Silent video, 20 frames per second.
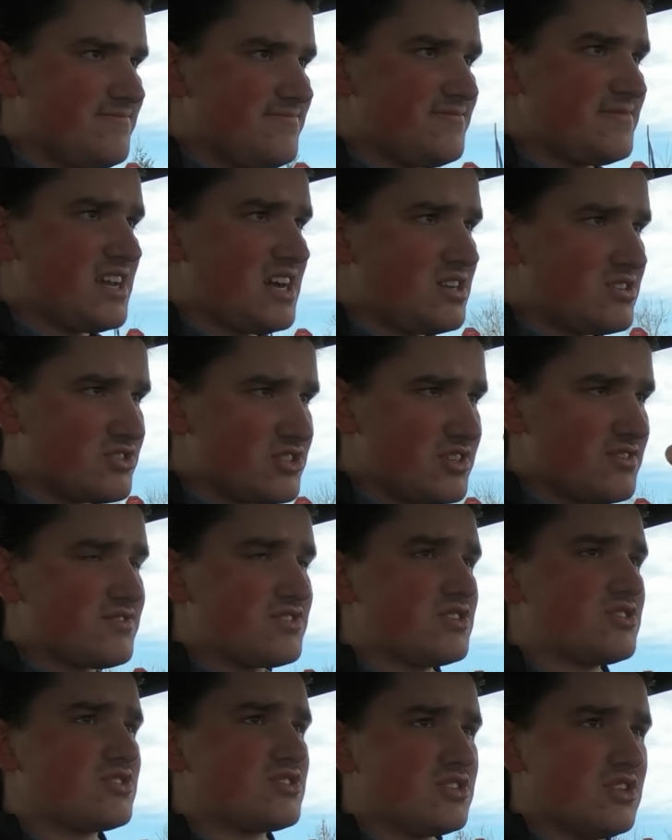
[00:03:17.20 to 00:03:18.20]
downshifts
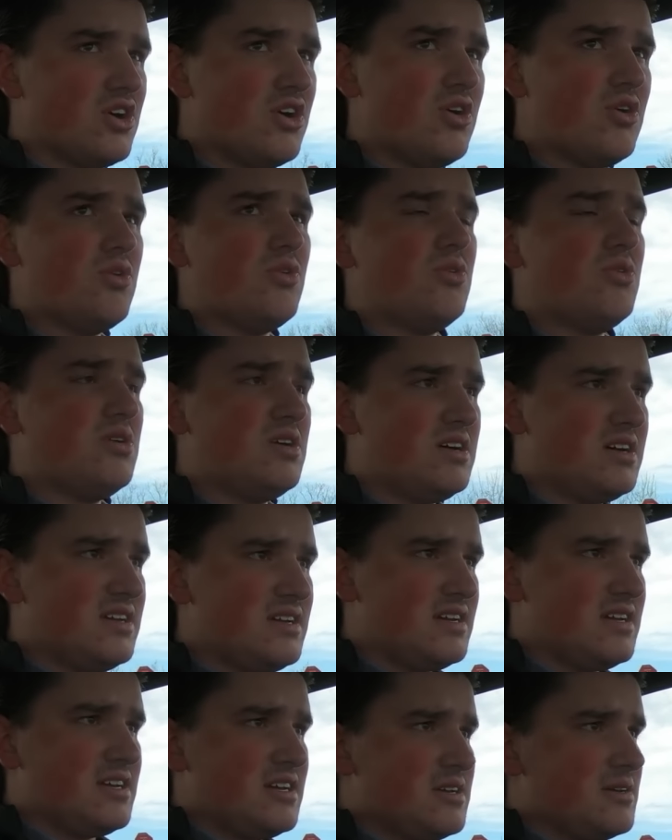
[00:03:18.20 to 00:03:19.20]
are slow,
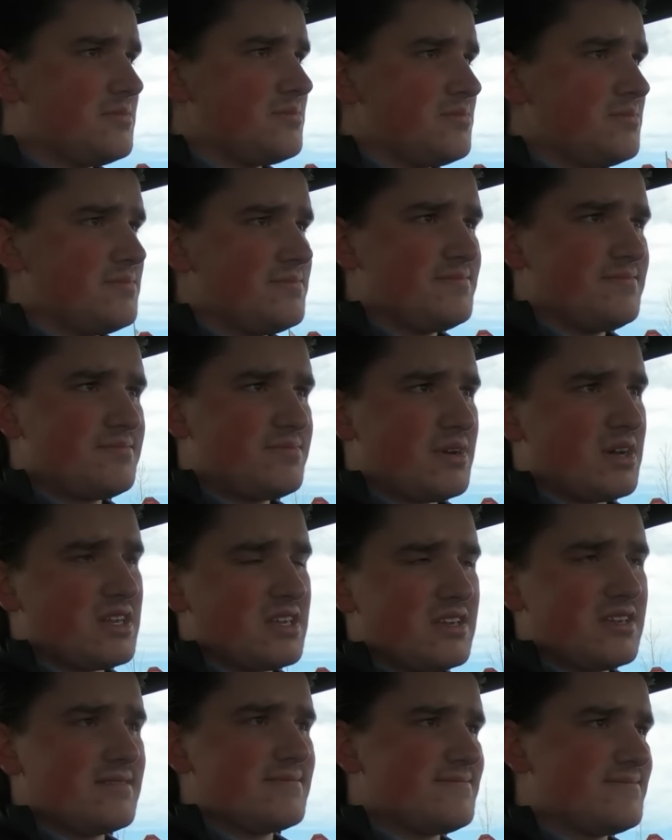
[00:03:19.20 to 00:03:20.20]
but
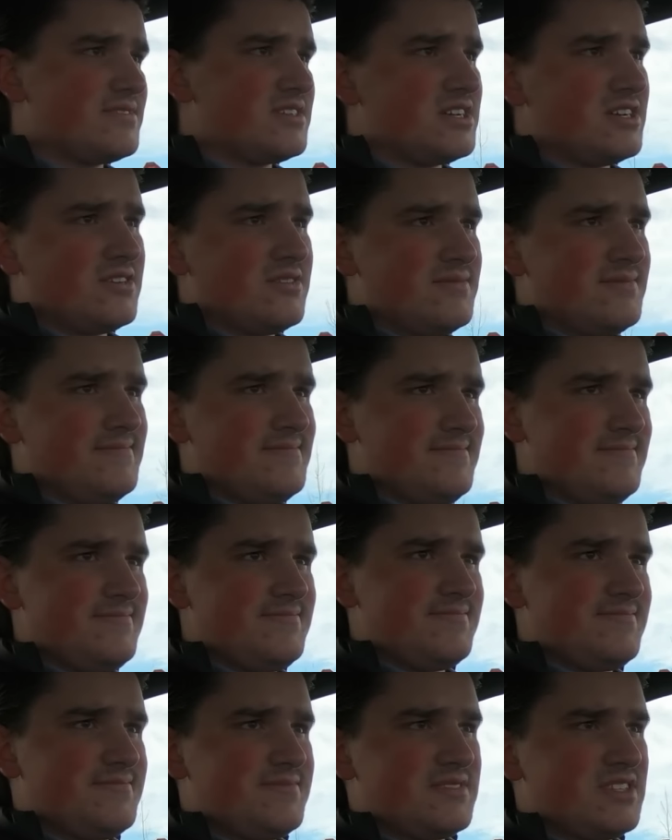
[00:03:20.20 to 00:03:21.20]

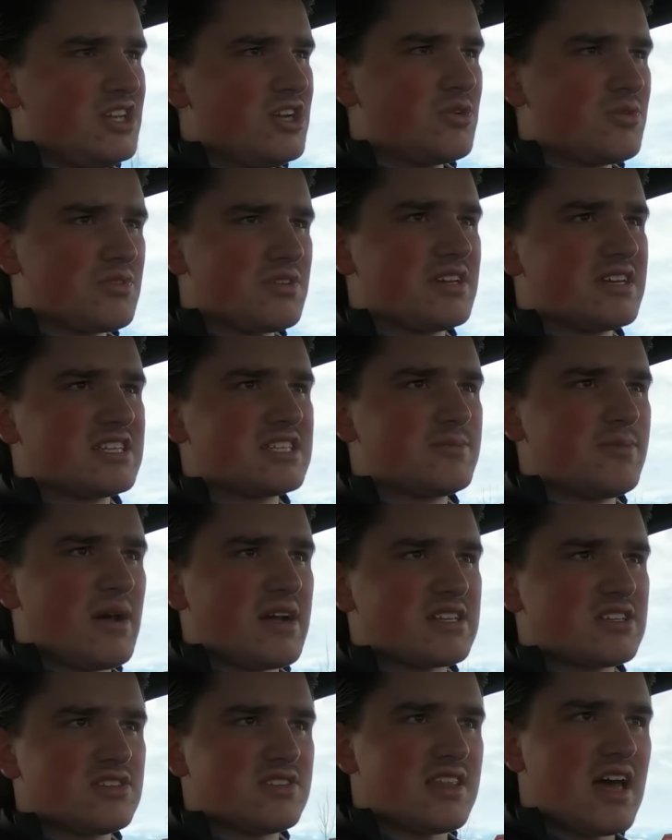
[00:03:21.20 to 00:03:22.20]
you don't really
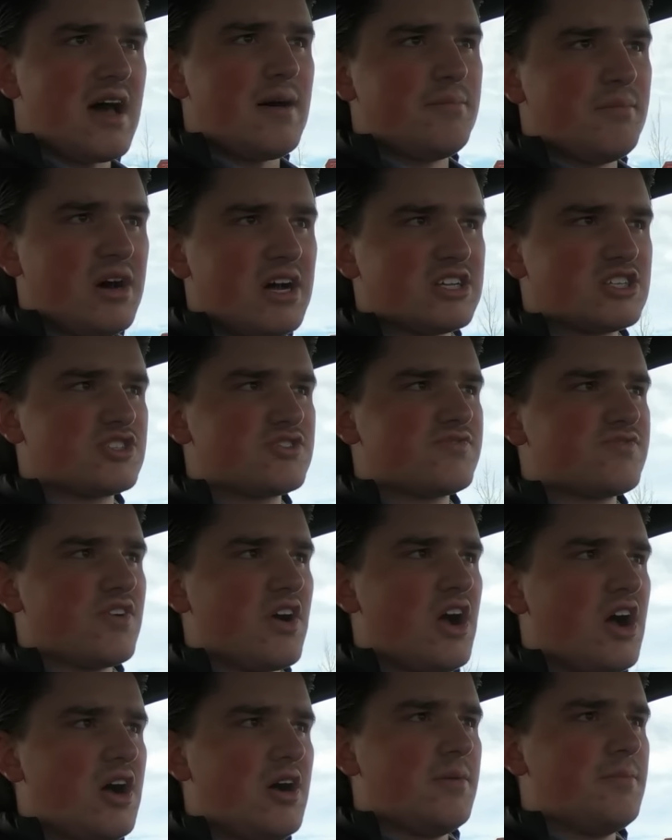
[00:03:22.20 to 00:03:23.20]
expect it that much
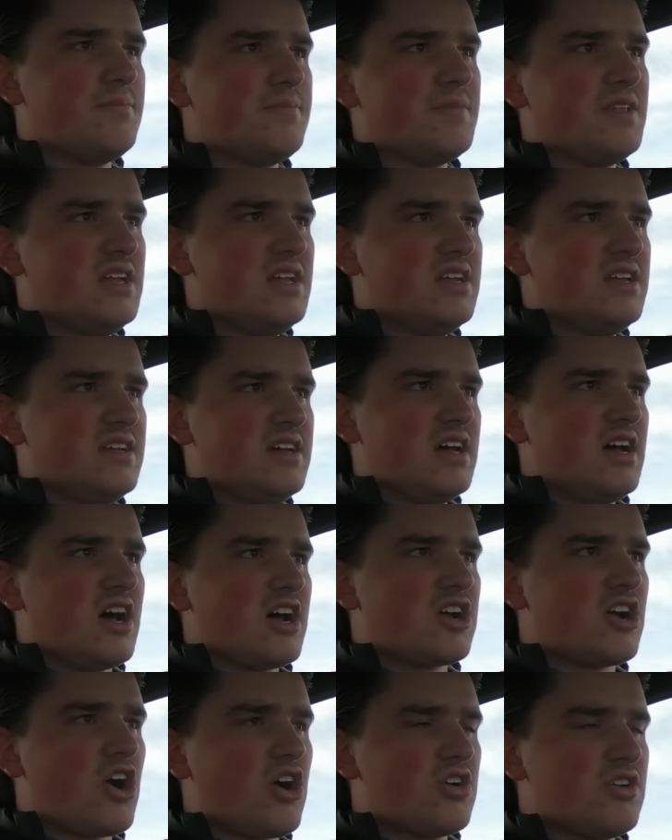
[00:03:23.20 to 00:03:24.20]
from
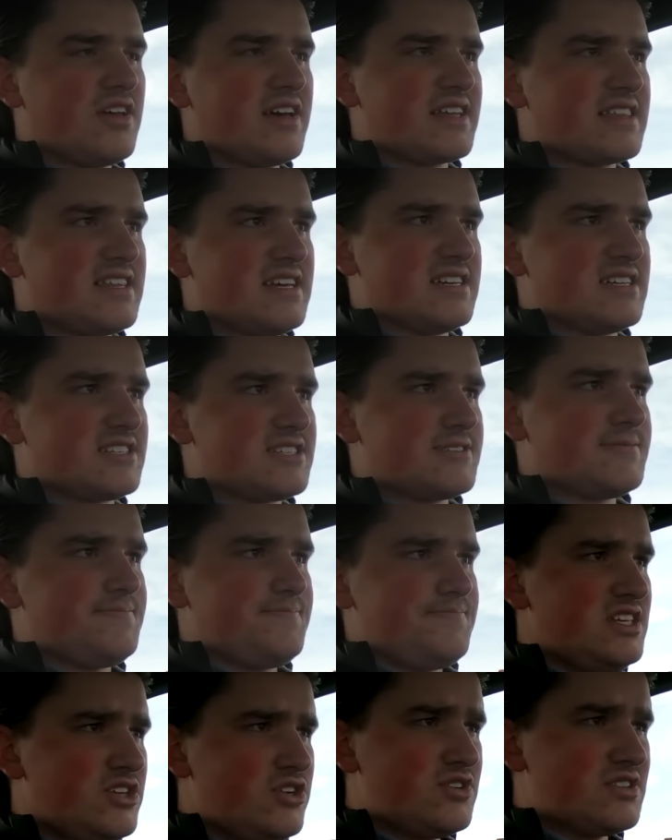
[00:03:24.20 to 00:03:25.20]
a car like this.
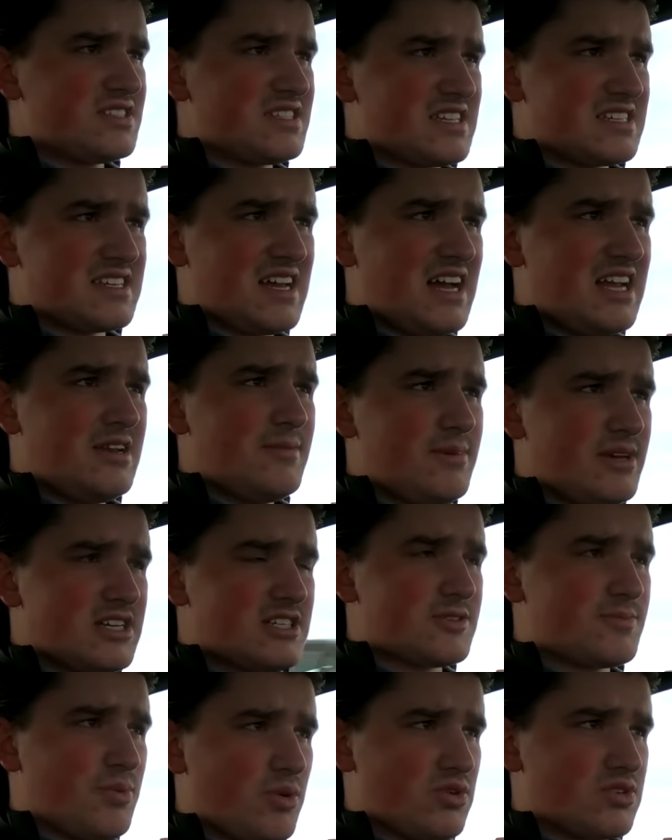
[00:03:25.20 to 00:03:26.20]
It's designed to be a
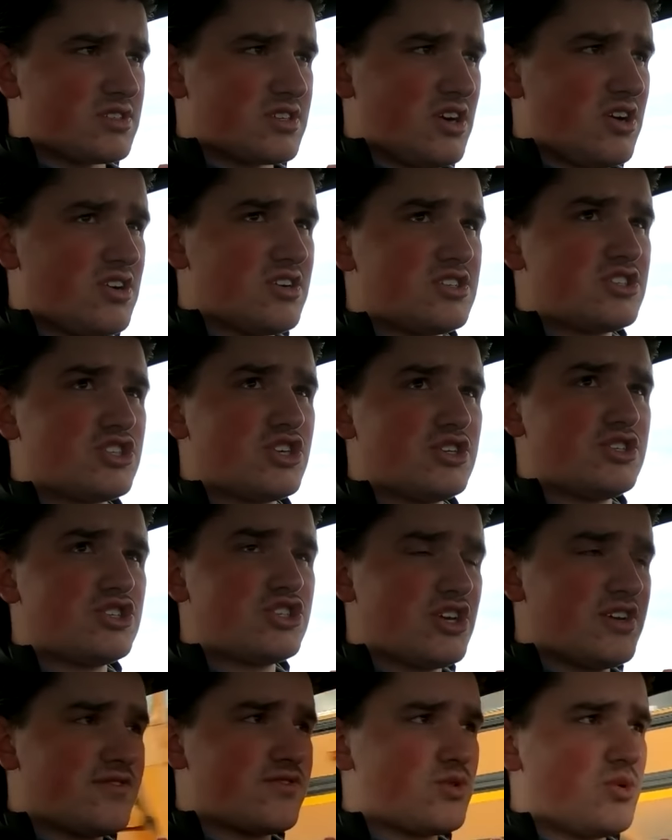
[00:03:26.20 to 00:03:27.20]
sports car. It should
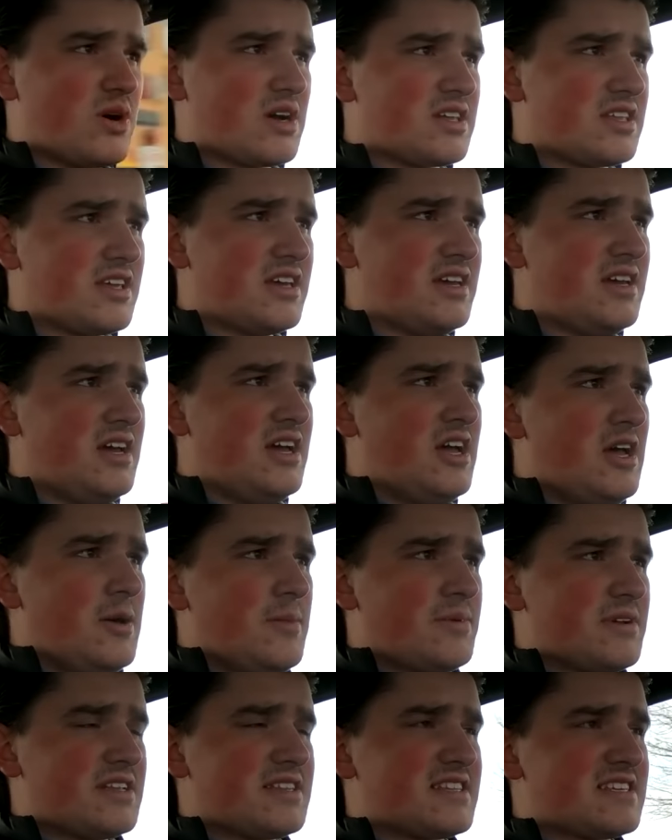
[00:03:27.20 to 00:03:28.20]
shift quickly,
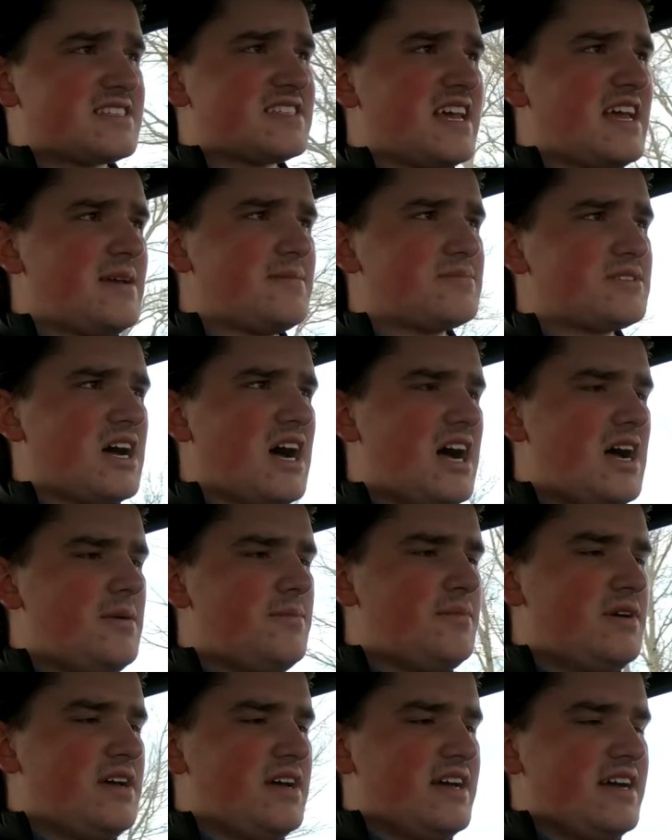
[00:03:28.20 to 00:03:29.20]
but at the same time,
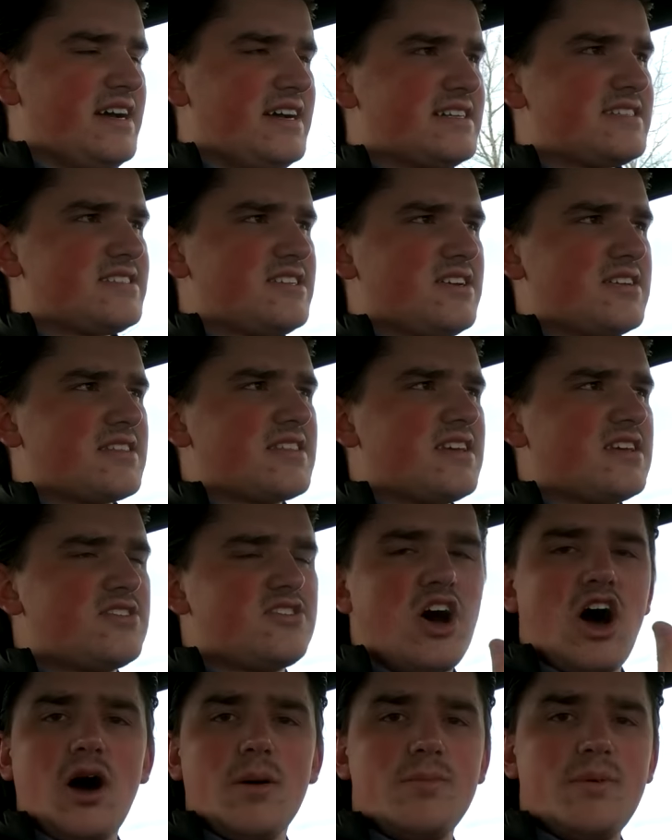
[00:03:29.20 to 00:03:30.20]
it's not the
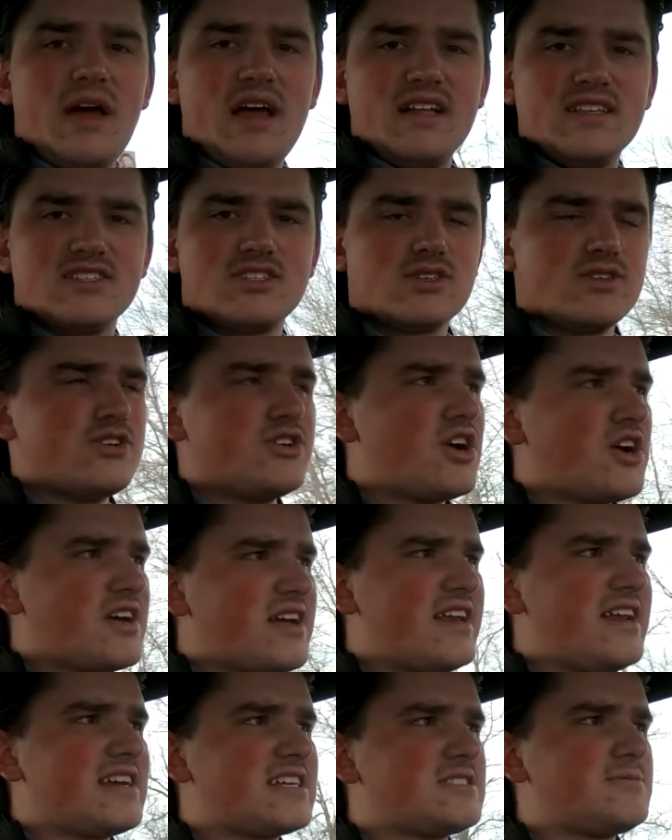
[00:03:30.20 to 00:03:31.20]
top end. So you're not
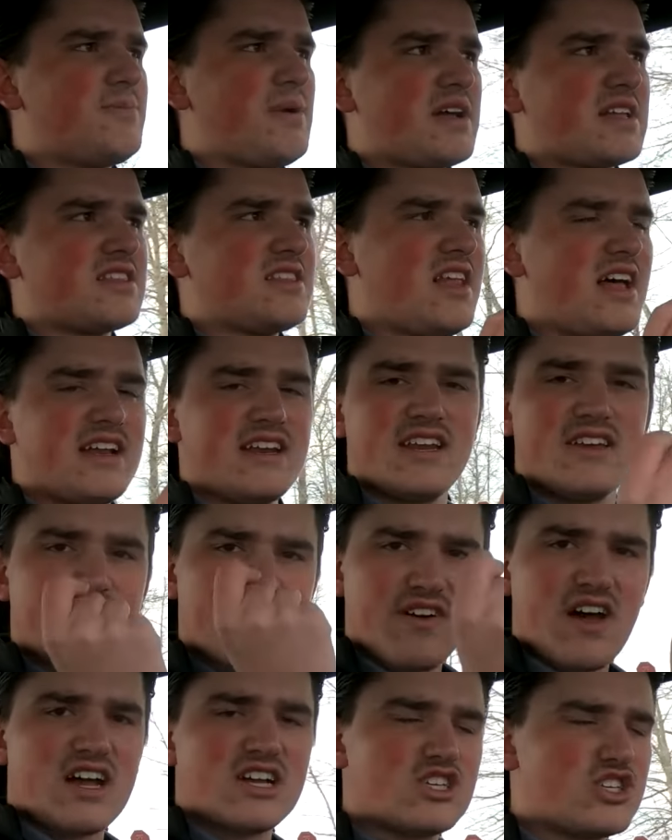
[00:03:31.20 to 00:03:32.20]
going to expect lightning
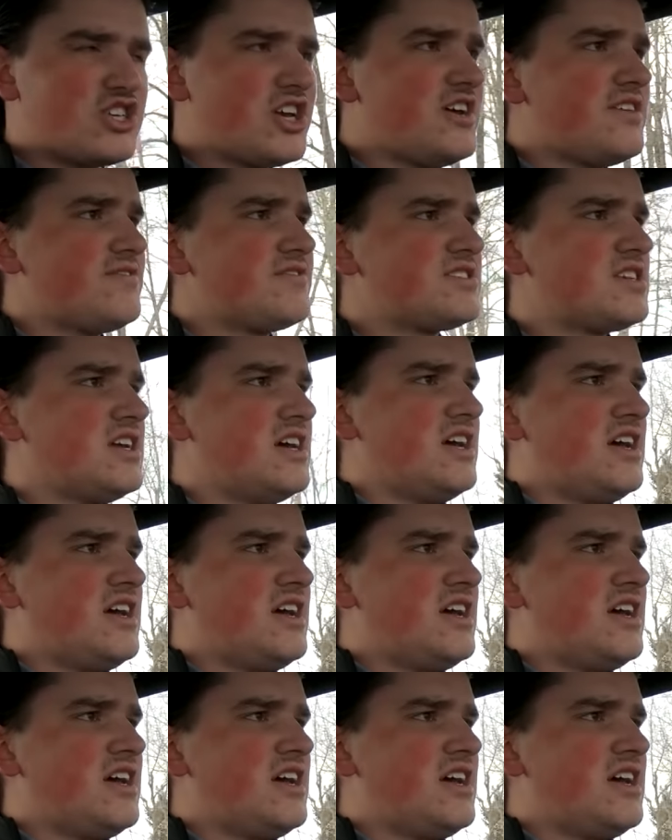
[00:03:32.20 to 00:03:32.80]
fast shifts